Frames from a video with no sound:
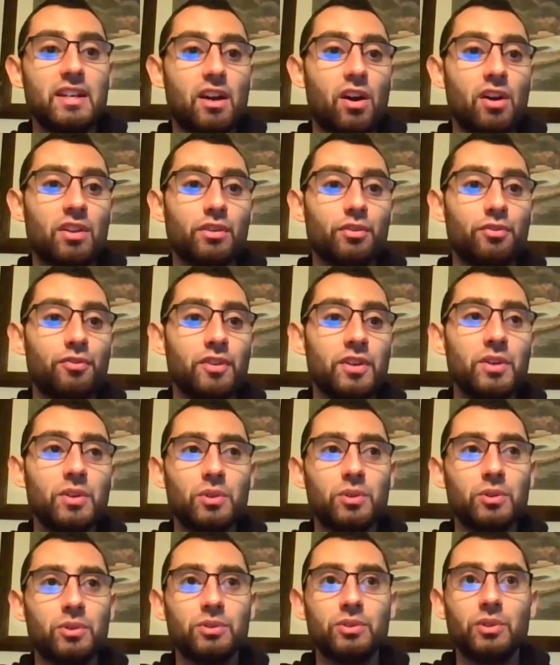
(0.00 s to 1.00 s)
on the
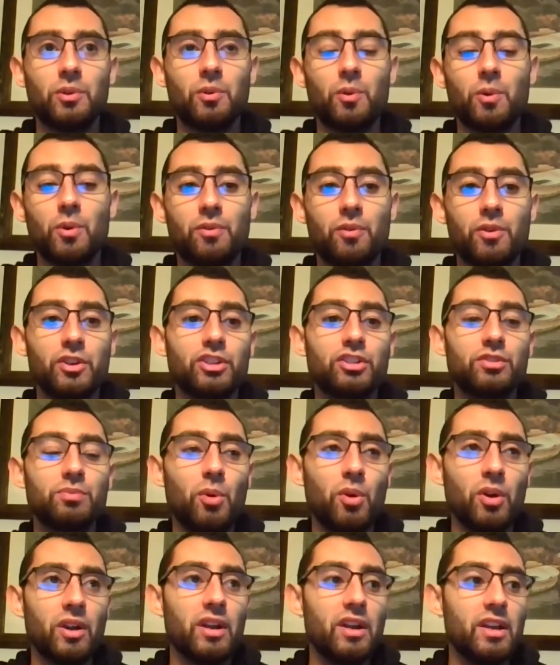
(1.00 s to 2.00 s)
field or for your
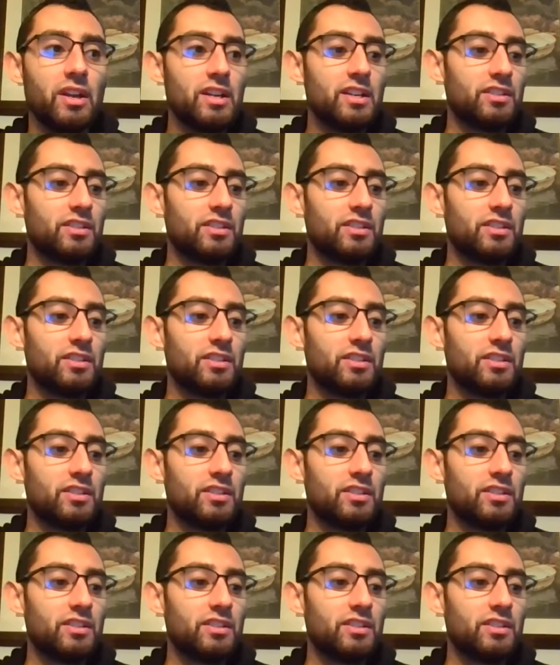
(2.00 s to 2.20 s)
sport.